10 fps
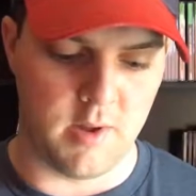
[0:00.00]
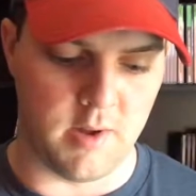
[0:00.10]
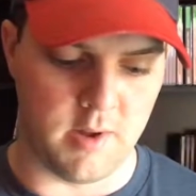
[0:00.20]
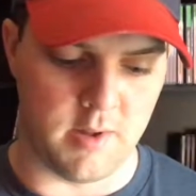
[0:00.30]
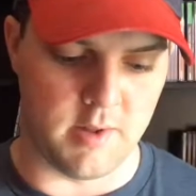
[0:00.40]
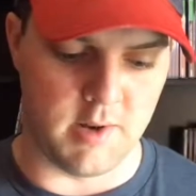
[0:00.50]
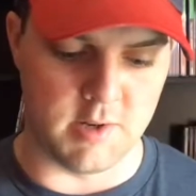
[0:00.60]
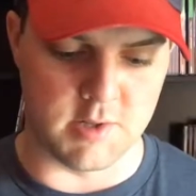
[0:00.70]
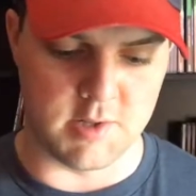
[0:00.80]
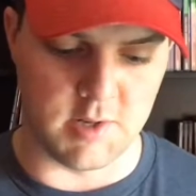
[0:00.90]
that
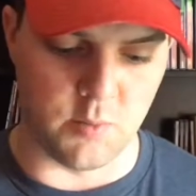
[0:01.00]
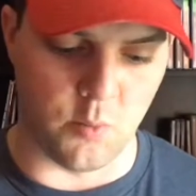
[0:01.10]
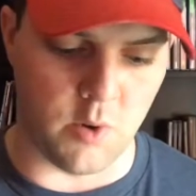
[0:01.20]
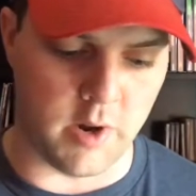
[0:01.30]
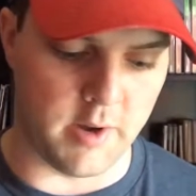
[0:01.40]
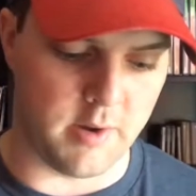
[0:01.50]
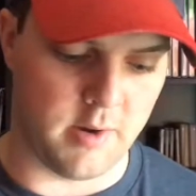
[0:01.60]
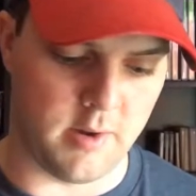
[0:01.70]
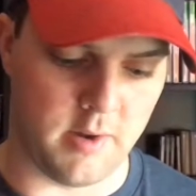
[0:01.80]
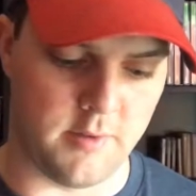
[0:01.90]
he just didn't want.
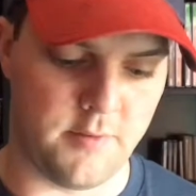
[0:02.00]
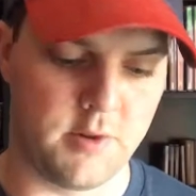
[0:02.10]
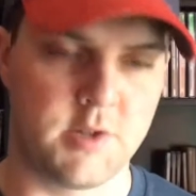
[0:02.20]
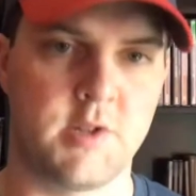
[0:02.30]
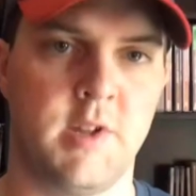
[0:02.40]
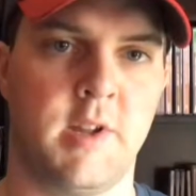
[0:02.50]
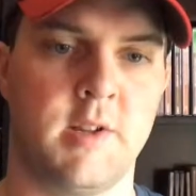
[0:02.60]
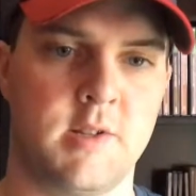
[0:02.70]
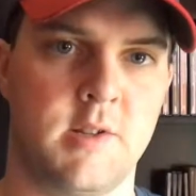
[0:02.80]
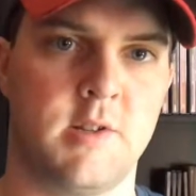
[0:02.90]
The first thing
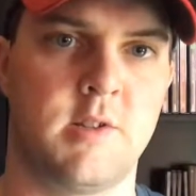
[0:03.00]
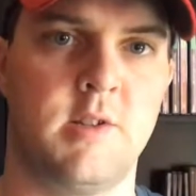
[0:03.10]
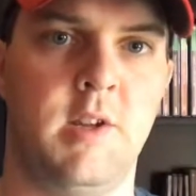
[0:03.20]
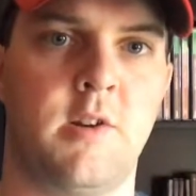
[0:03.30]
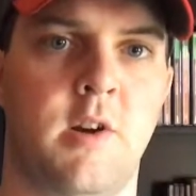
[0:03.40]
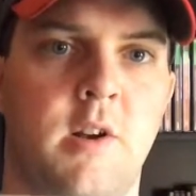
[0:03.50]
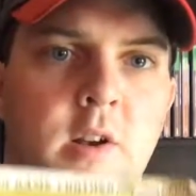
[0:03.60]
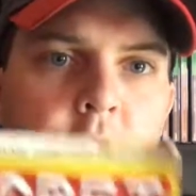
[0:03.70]
is the Secret